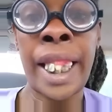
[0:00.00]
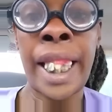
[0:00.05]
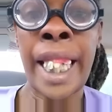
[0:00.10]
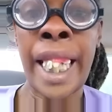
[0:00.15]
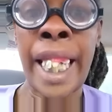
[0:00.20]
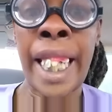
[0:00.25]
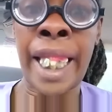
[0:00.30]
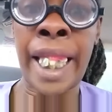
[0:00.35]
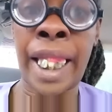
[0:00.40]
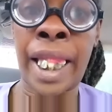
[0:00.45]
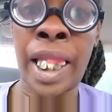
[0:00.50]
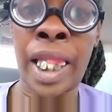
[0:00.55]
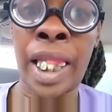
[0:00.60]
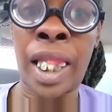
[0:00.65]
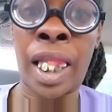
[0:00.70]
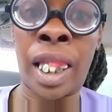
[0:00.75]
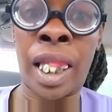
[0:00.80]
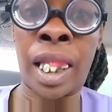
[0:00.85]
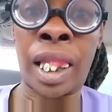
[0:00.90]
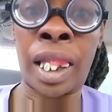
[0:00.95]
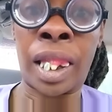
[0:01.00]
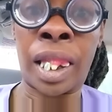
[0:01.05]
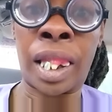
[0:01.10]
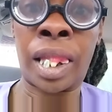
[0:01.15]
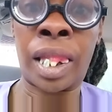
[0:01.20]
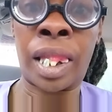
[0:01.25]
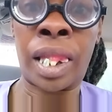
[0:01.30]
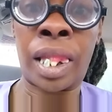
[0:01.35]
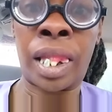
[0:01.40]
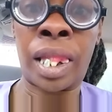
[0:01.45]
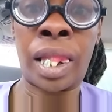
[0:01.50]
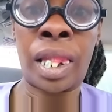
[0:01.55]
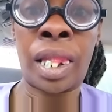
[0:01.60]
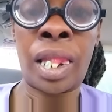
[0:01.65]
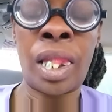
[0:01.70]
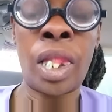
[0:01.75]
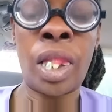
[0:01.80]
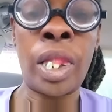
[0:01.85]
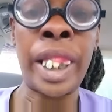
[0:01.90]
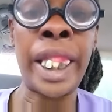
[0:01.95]
And
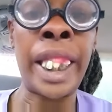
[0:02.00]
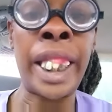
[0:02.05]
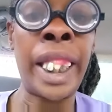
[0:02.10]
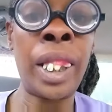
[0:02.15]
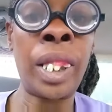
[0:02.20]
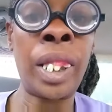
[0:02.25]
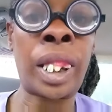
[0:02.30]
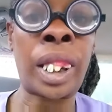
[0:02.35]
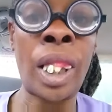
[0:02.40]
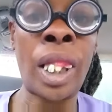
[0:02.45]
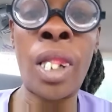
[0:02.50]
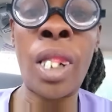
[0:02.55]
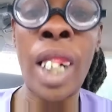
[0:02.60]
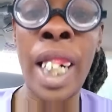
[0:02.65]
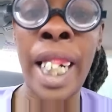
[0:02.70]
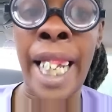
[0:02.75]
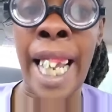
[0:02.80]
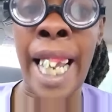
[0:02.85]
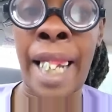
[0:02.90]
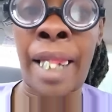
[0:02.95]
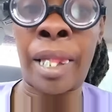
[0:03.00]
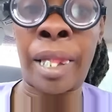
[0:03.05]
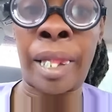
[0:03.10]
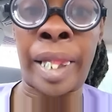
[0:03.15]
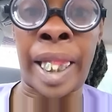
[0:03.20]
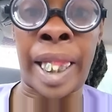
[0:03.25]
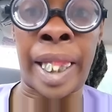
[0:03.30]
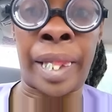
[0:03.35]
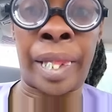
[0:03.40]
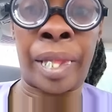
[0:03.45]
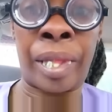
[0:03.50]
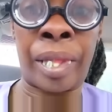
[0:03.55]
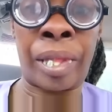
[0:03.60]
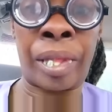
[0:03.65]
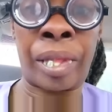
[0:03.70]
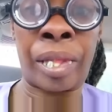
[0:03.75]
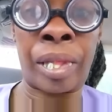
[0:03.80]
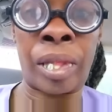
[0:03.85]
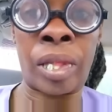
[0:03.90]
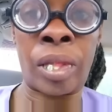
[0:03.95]
when you throw her out there,
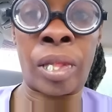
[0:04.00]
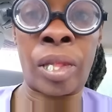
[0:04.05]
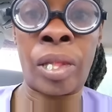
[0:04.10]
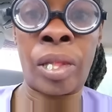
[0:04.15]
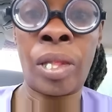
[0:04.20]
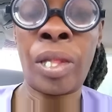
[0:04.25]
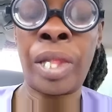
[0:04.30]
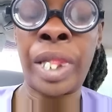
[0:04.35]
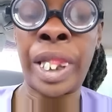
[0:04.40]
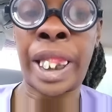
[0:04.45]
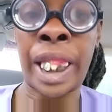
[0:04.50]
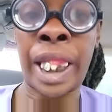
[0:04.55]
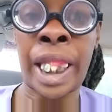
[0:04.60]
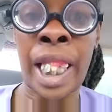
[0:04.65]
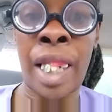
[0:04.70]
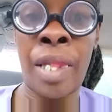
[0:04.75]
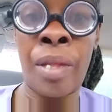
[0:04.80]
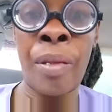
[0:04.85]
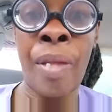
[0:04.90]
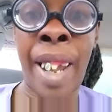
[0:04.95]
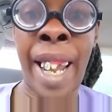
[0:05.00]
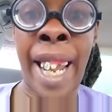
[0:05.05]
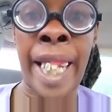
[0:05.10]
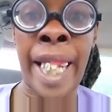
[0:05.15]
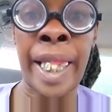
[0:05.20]
when she come back